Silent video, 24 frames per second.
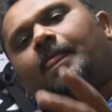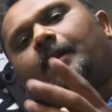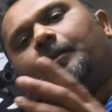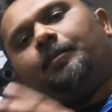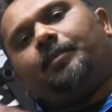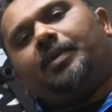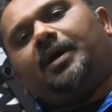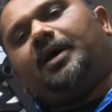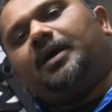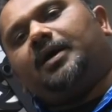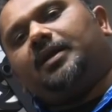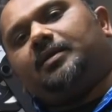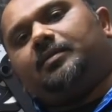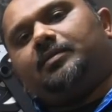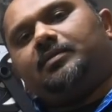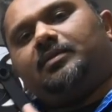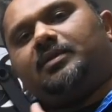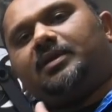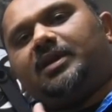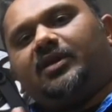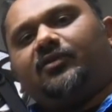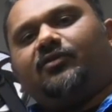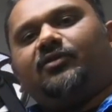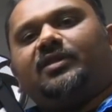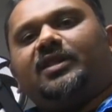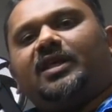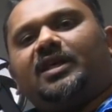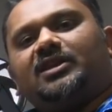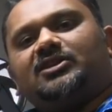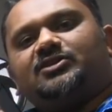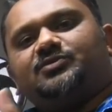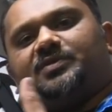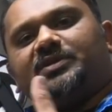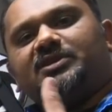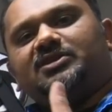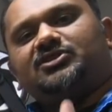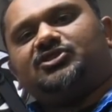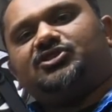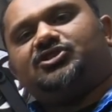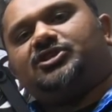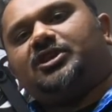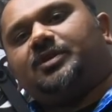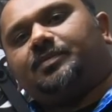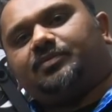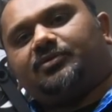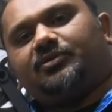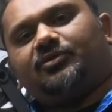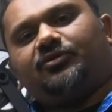but given that it's been
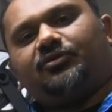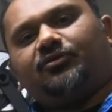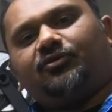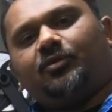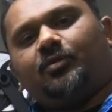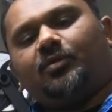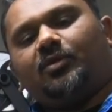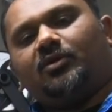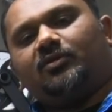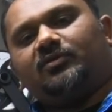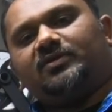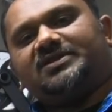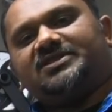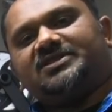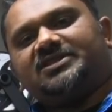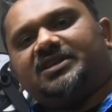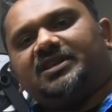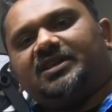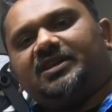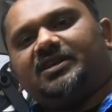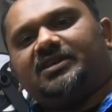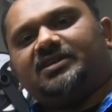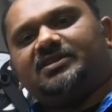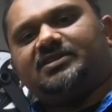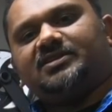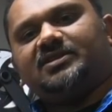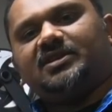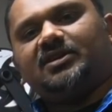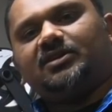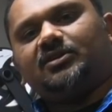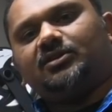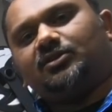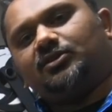shipped from overseas